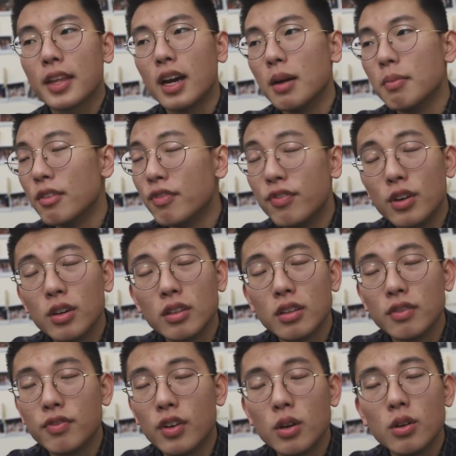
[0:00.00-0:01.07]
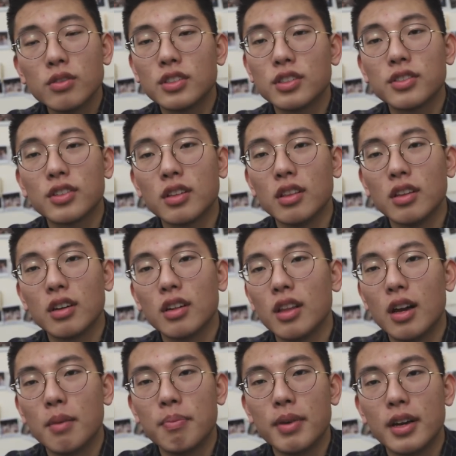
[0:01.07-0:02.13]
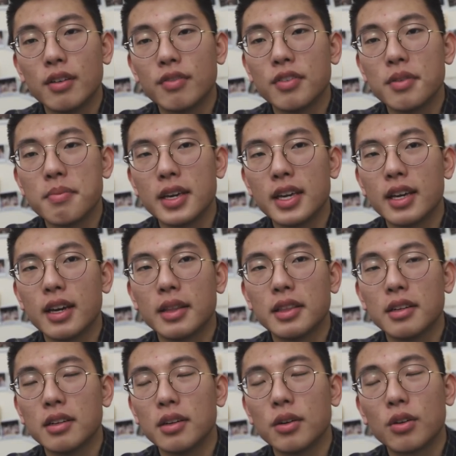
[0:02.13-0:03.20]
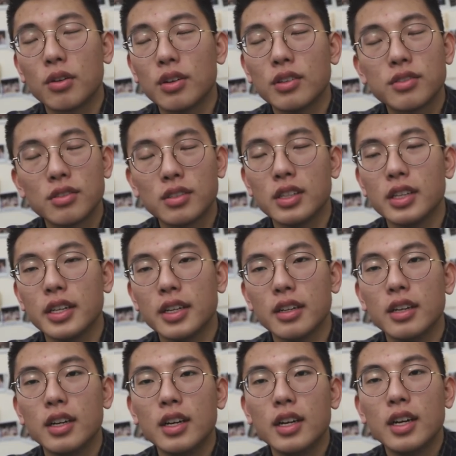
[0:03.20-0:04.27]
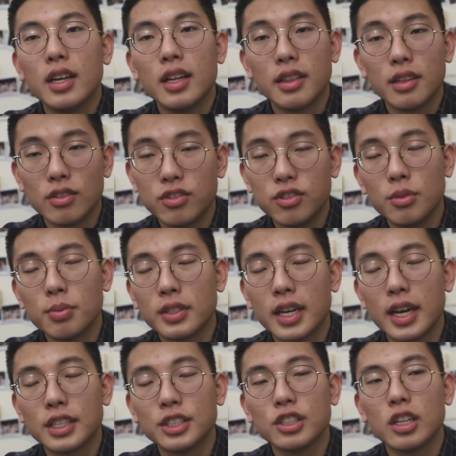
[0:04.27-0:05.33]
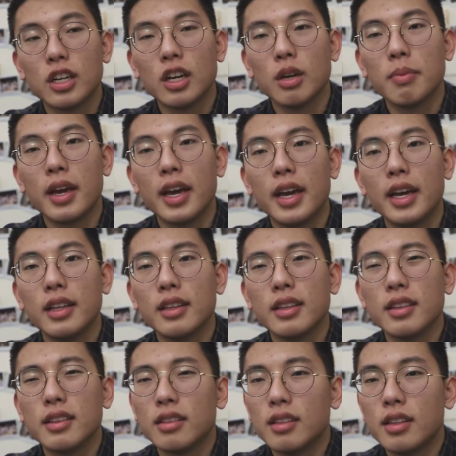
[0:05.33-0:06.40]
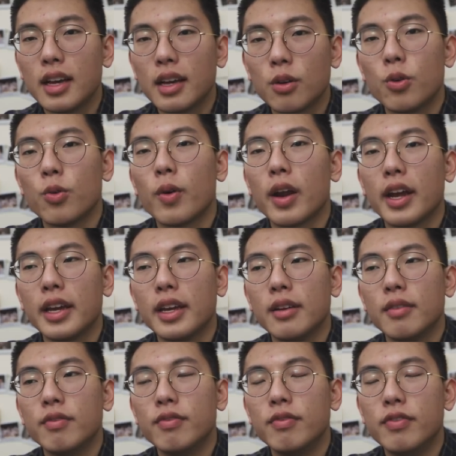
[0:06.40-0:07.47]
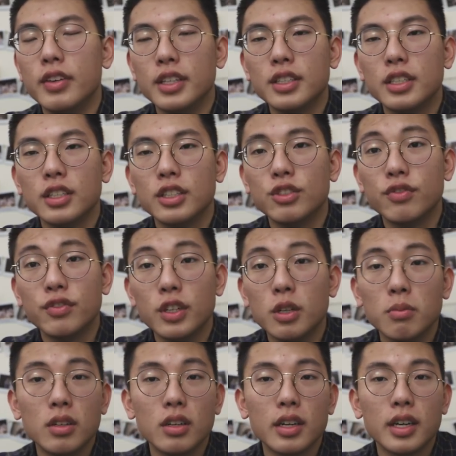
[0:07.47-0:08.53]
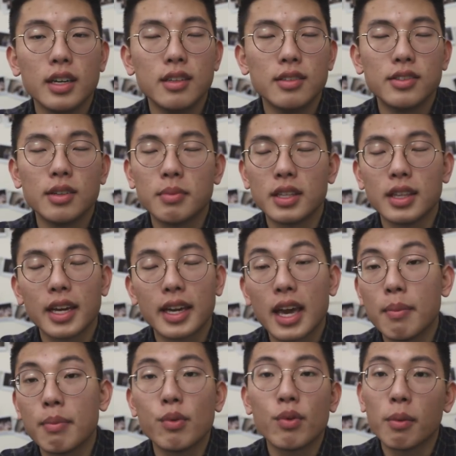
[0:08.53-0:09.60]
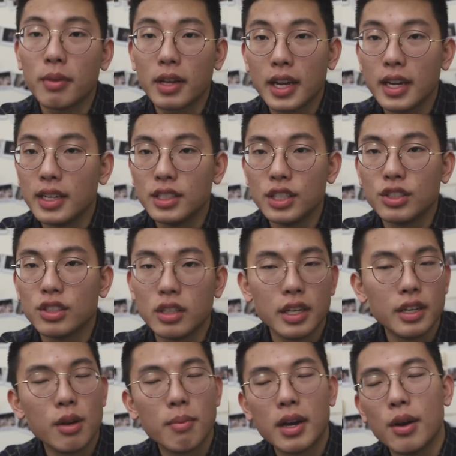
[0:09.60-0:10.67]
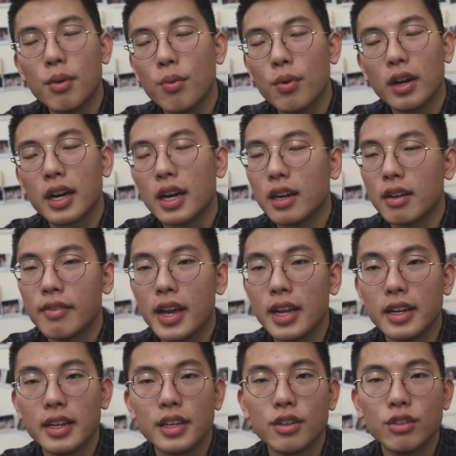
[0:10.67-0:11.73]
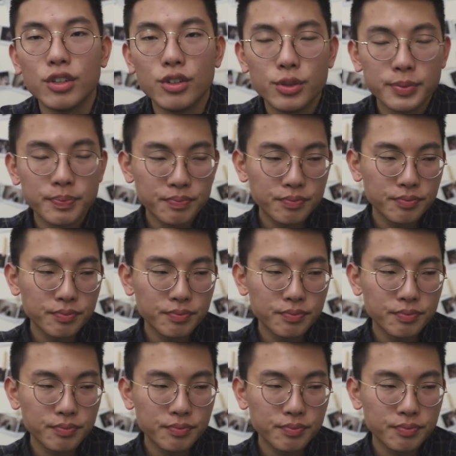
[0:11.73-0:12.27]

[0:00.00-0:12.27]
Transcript: the photos just look a lot better for me. They're crystal clear, they're super tack sharp, and that grain vintage film look is something that can't be replicated digitally no matter what kind of editing you do.